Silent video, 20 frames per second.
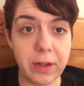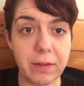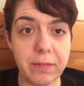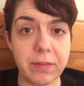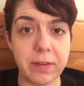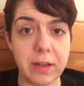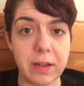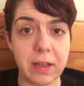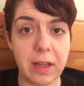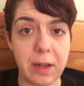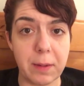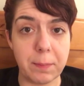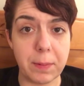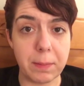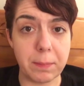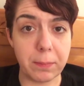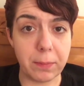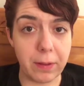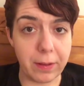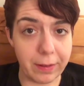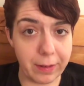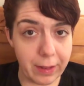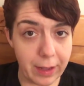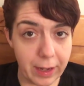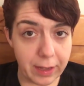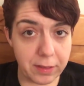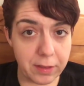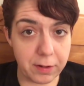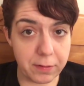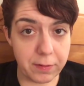I've seen a lot of people
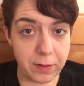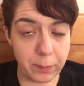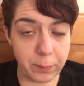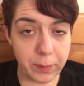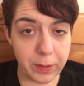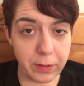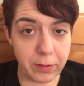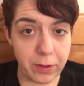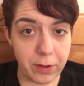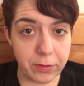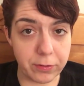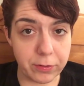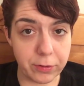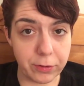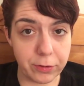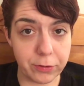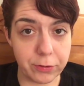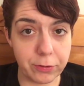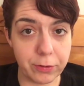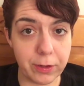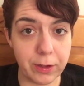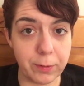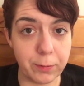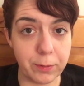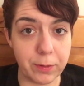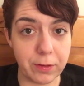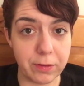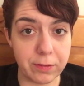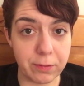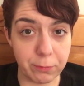online that have had weight loss surgery
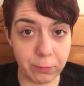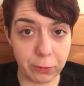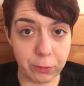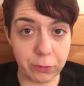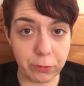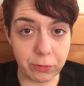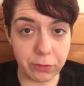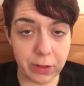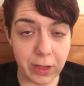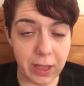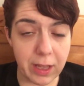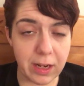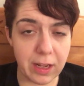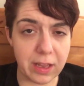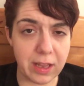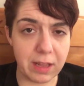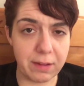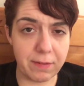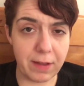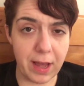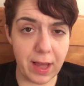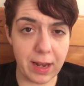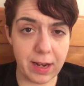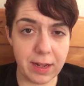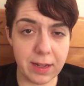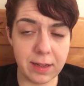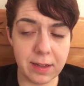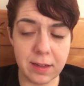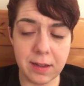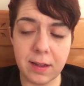with this loose skin and they've had
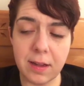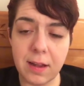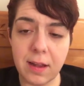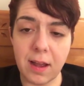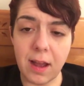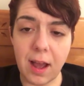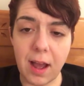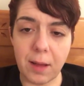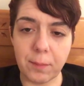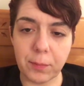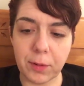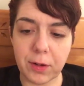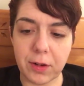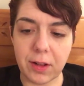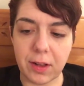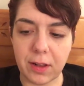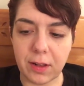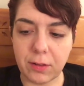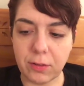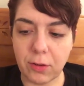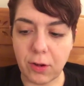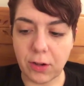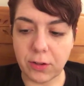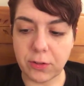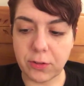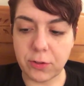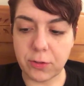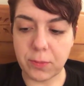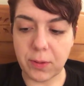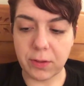it. I'm gonna talk
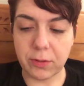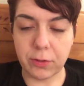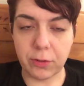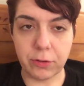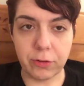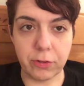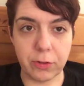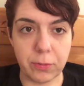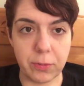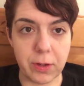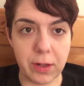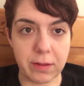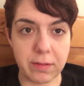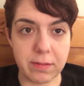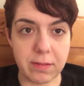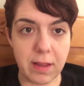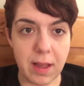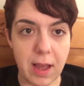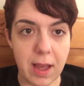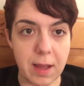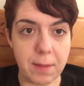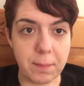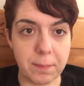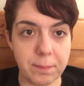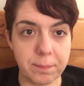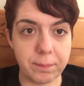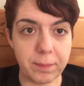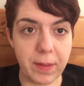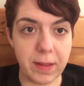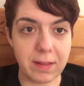to my surgeon next
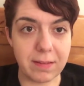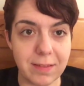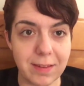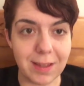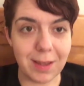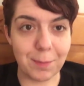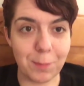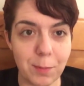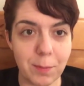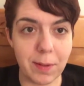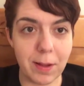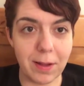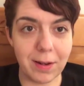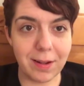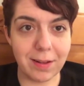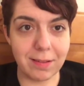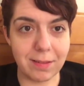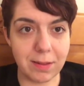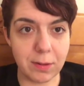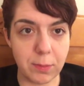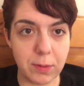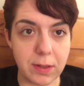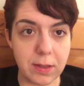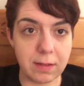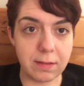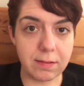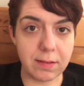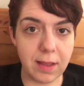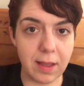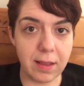time I see him about it, see what
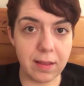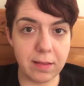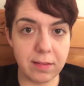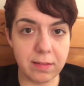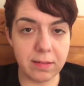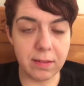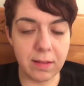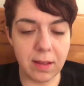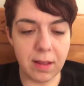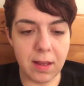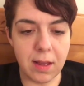he says.